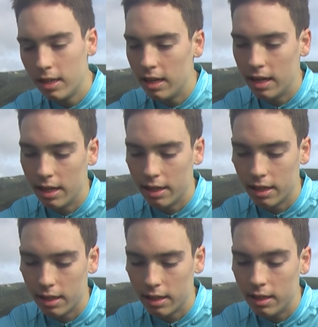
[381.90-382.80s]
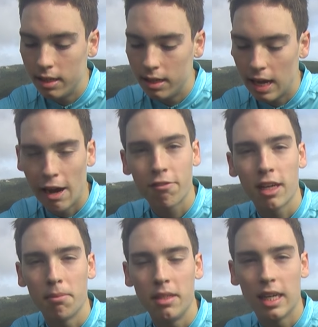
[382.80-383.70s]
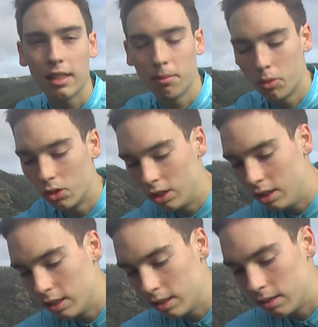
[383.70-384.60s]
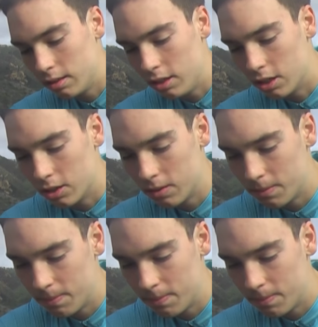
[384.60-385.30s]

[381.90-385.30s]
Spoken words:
and have to empty that in the morning, and, you know,